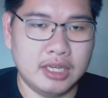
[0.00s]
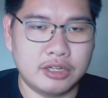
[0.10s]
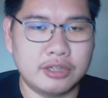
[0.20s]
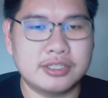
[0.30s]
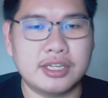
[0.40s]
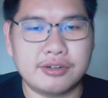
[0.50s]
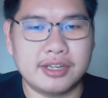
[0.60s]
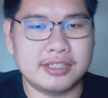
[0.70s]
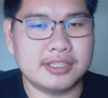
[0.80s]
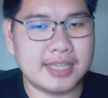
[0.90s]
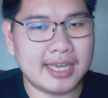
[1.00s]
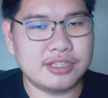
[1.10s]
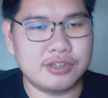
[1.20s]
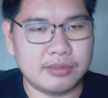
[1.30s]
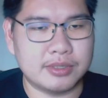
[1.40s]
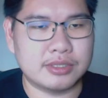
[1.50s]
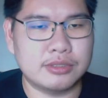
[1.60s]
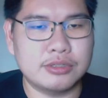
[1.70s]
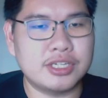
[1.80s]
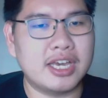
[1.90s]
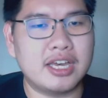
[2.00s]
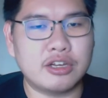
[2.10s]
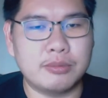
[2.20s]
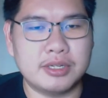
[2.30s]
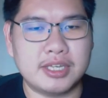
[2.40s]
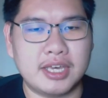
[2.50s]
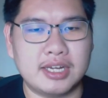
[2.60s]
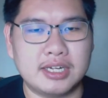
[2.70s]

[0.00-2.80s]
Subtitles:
content creators and streamers to share, communicate,